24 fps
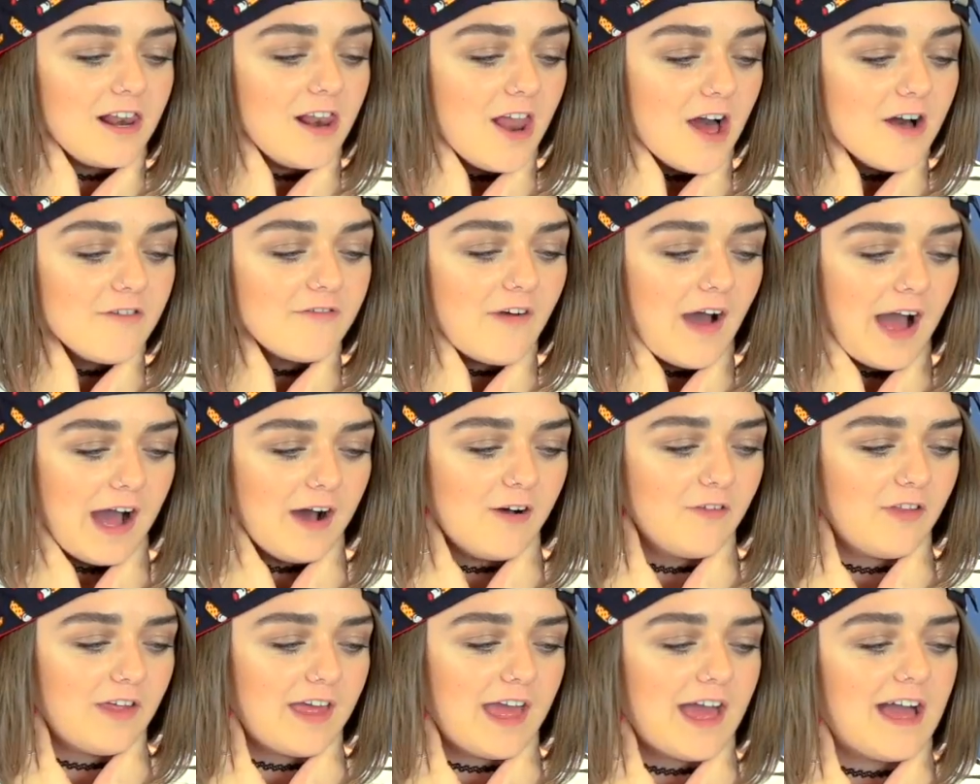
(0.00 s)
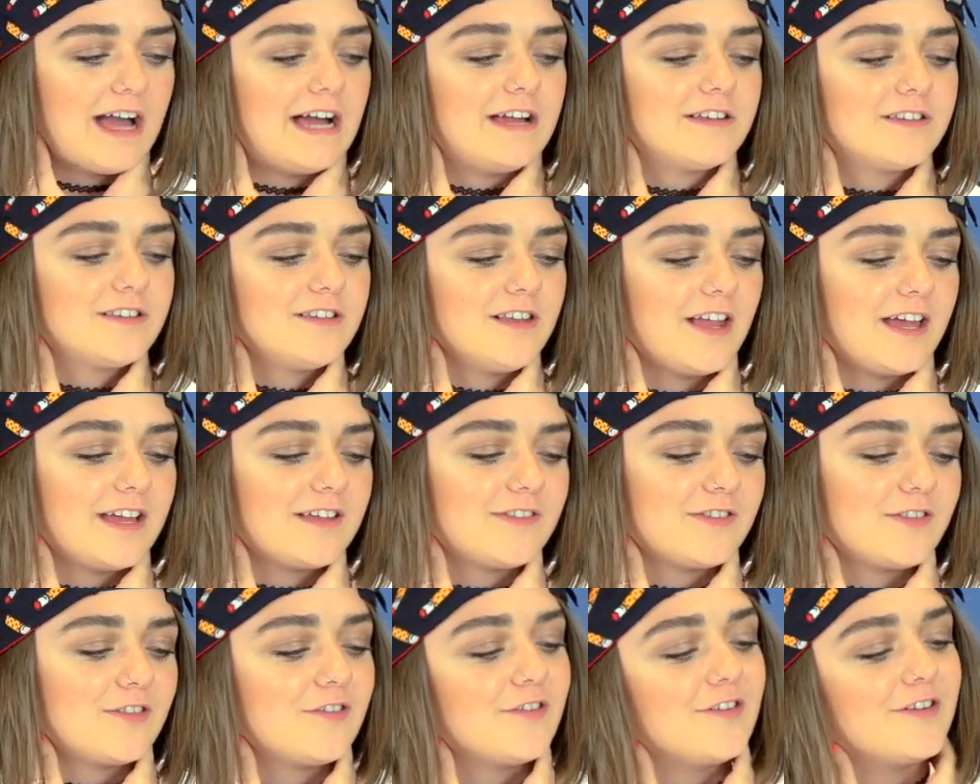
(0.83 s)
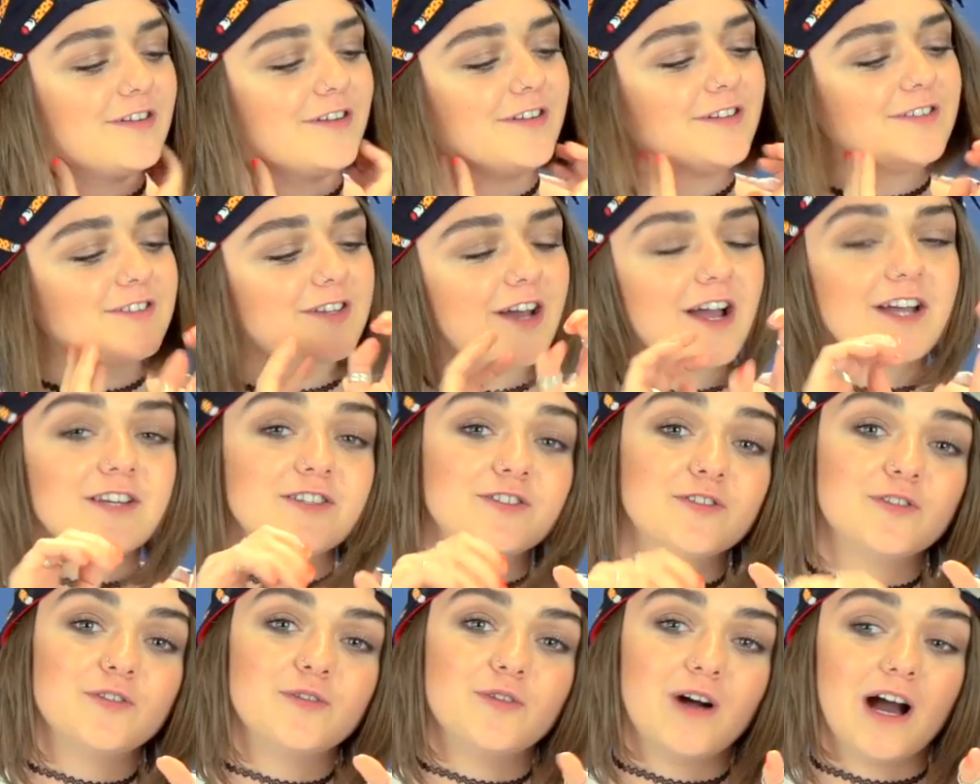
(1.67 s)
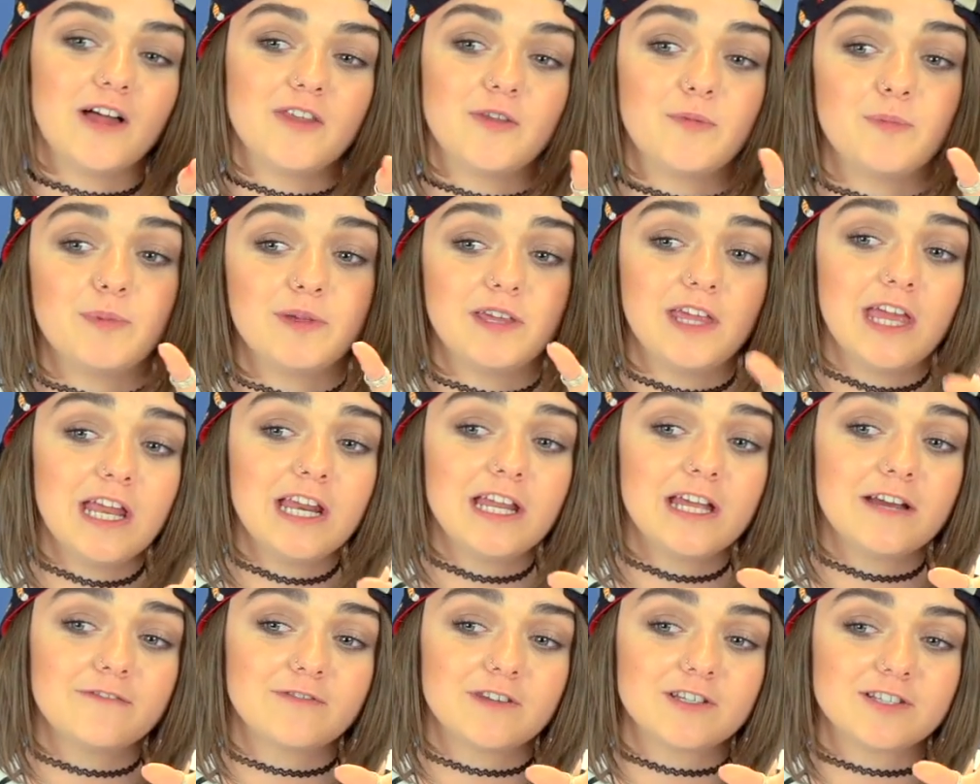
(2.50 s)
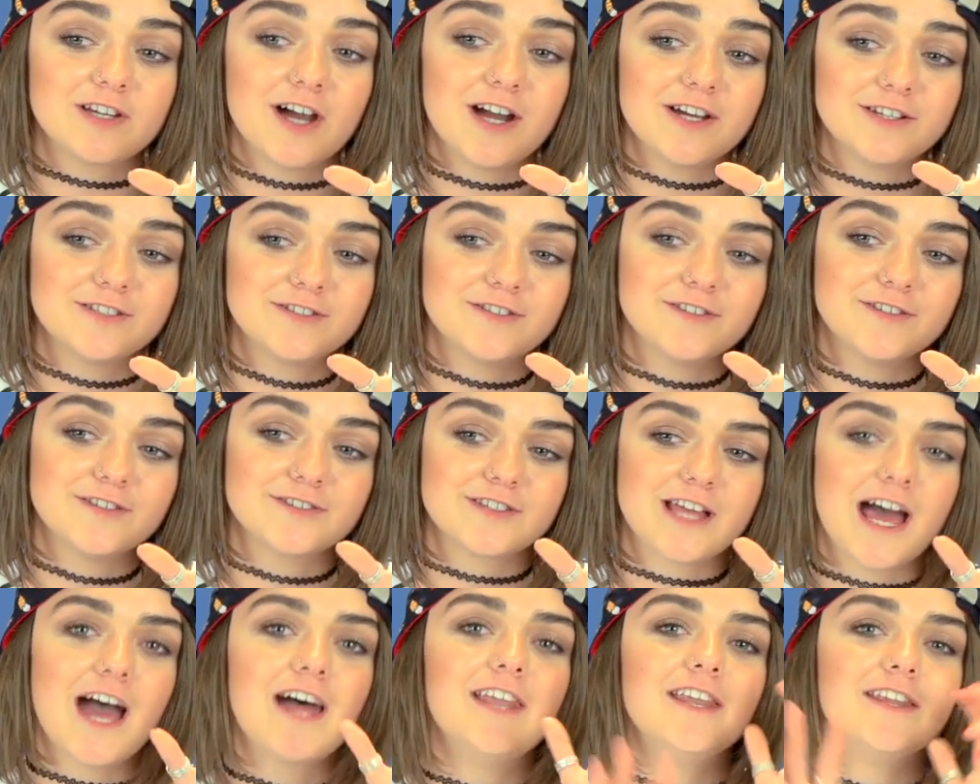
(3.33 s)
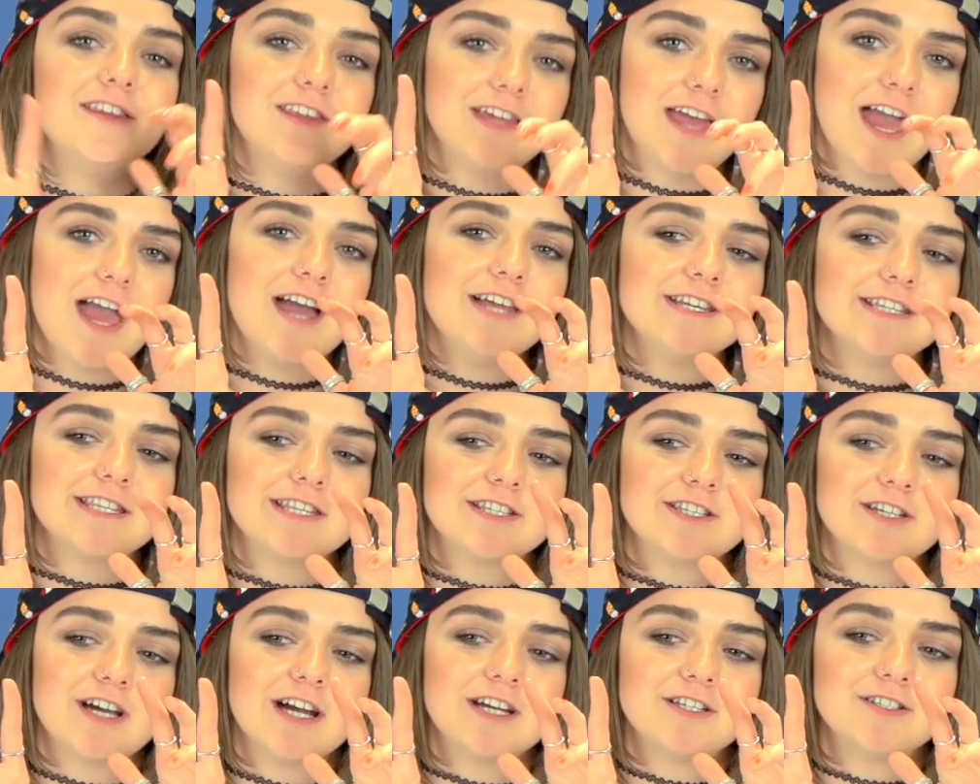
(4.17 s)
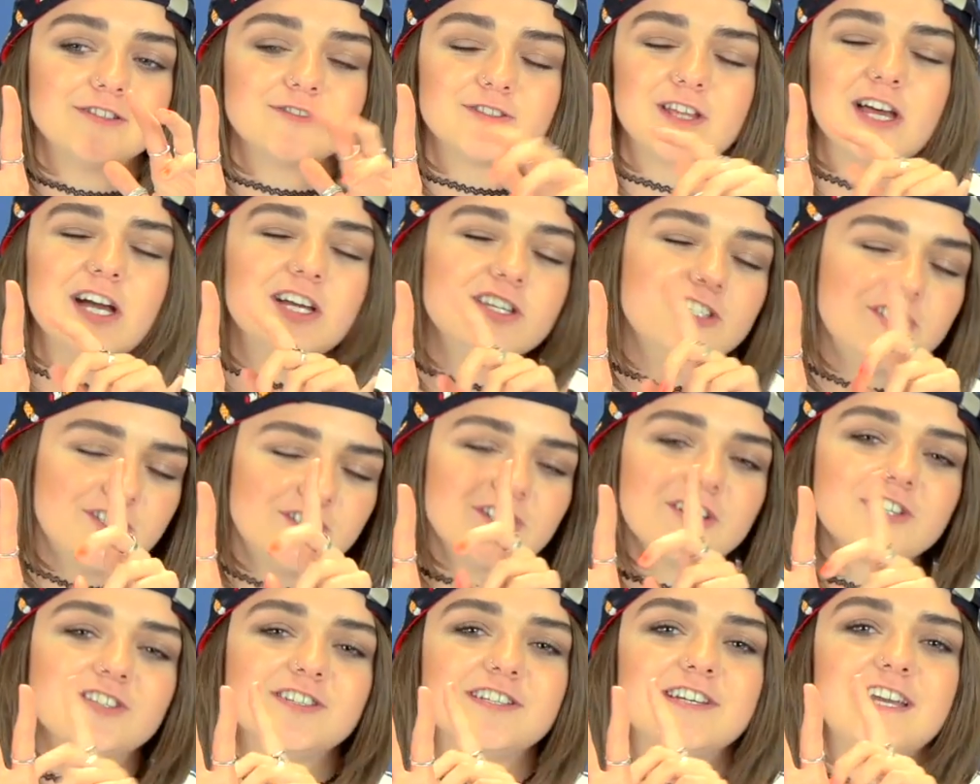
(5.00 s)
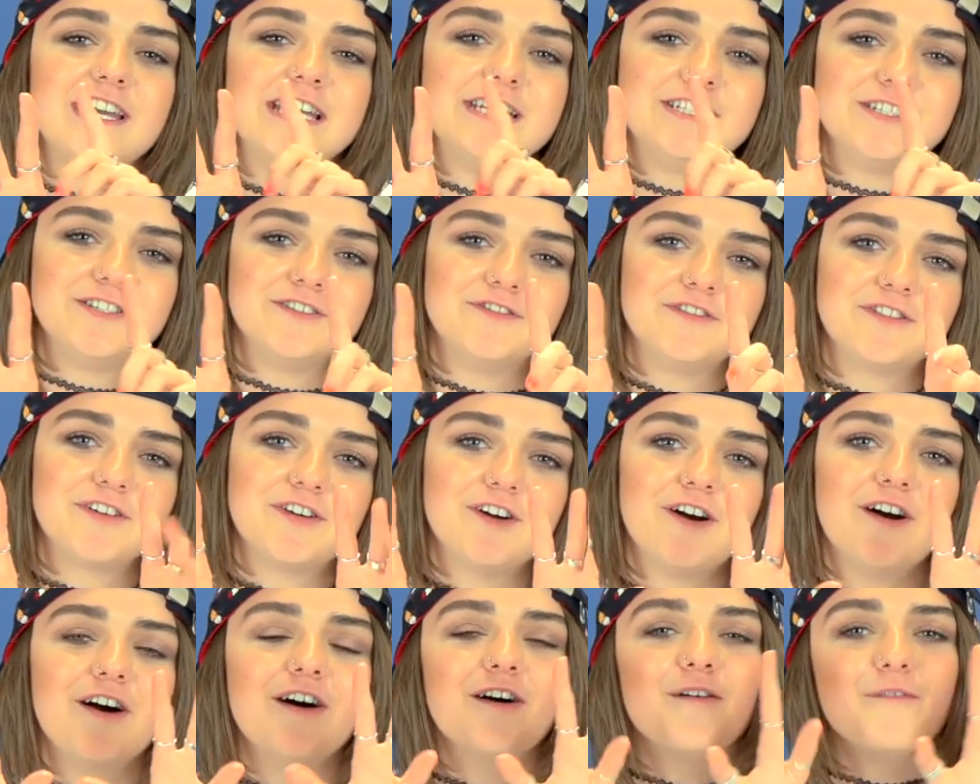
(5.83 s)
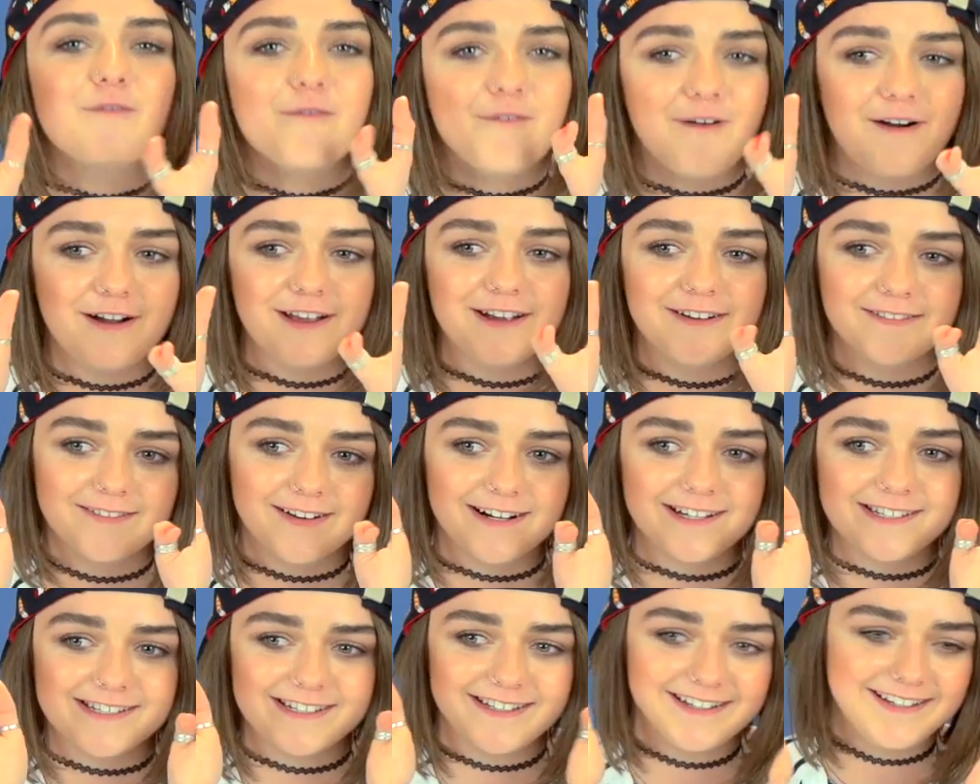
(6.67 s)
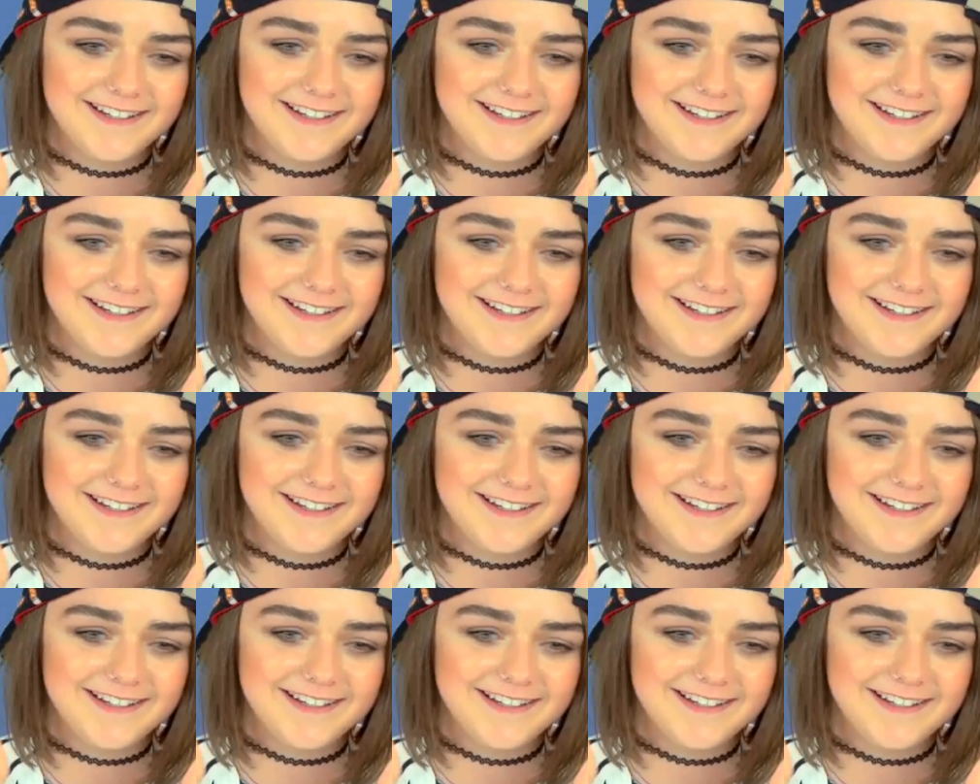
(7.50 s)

love how they had like the title at the beginning of the titles and at the end of the titles, just in case you forgot what you're watching.